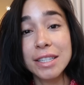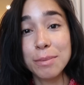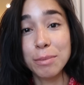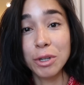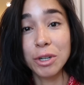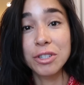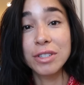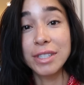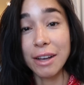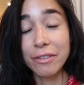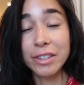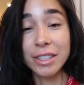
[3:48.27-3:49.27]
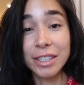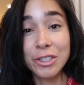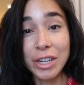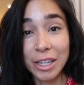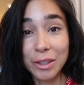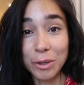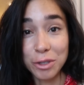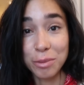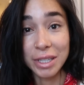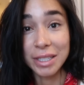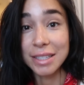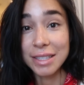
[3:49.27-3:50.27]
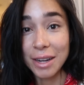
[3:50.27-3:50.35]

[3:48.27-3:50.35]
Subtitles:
splurge, definitely check those places